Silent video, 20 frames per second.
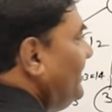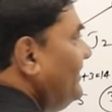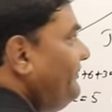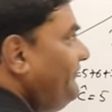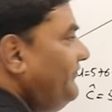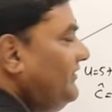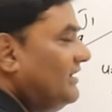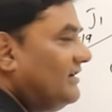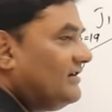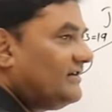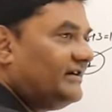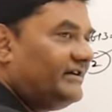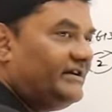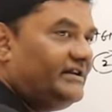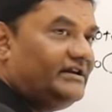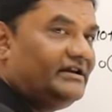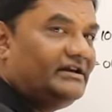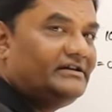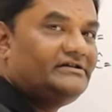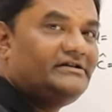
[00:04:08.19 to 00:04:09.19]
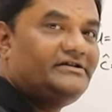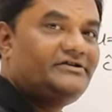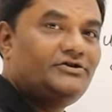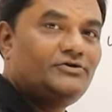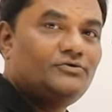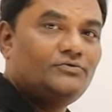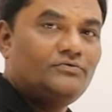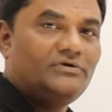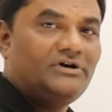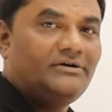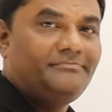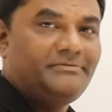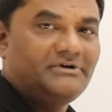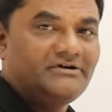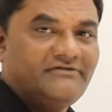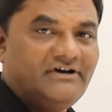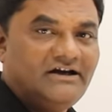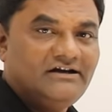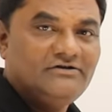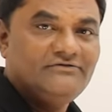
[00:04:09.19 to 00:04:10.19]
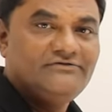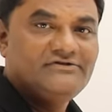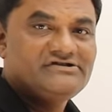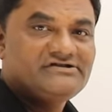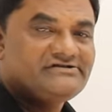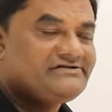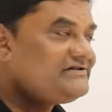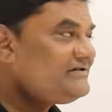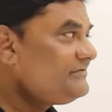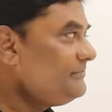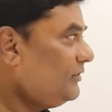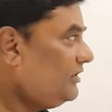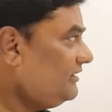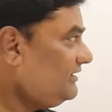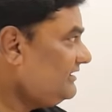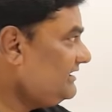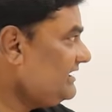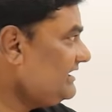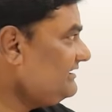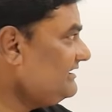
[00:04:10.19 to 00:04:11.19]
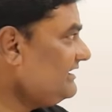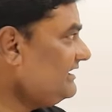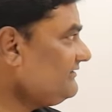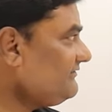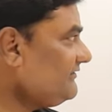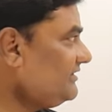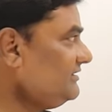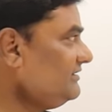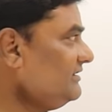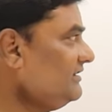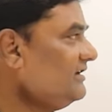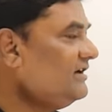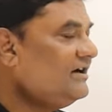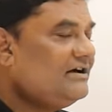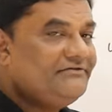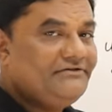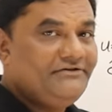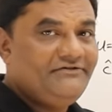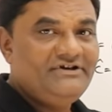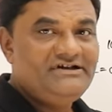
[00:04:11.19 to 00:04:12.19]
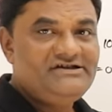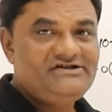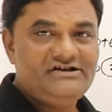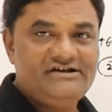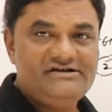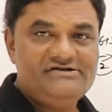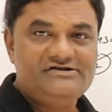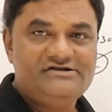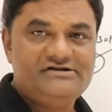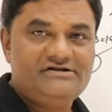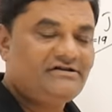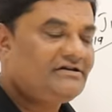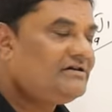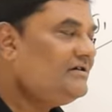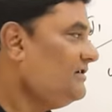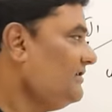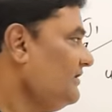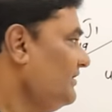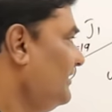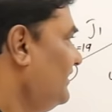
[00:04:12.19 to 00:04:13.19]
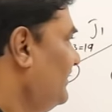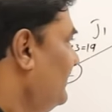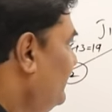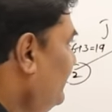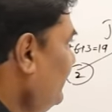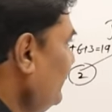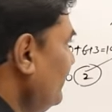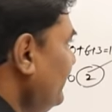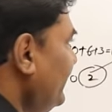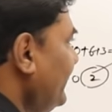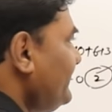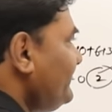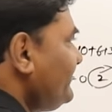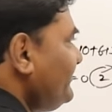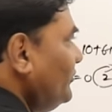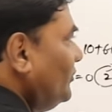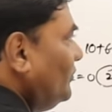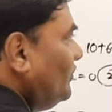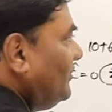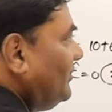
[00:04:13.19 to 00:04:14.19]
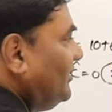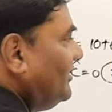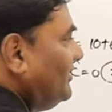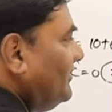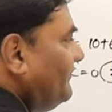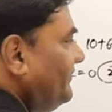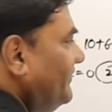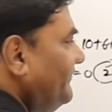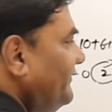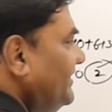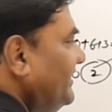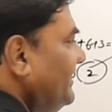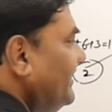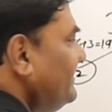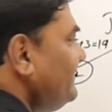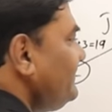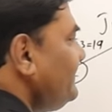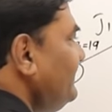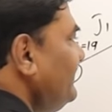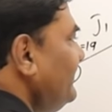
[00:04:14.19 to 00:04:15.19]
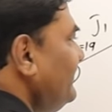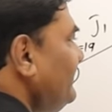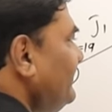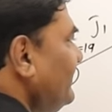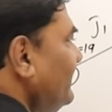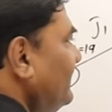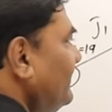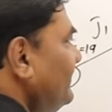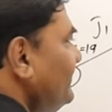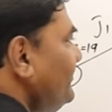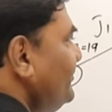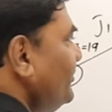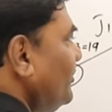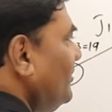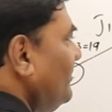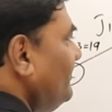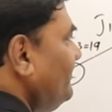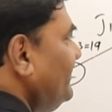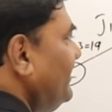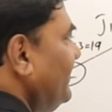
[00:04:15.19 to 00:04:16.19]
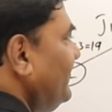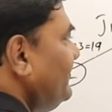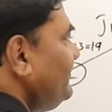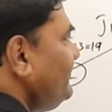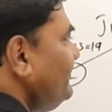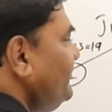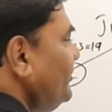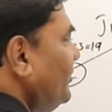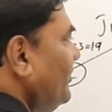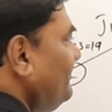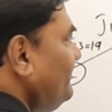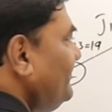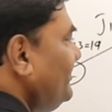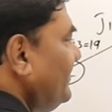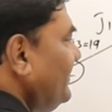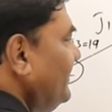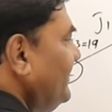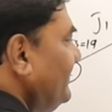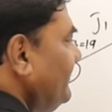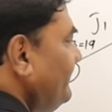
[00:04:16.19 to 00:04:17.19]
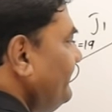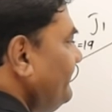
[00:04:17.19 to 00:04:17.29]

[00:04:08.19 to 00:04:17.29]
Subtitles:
if we are getting any new upper value which is smaller than that one, we will change it. Now the next node will consider third job, that is job 3.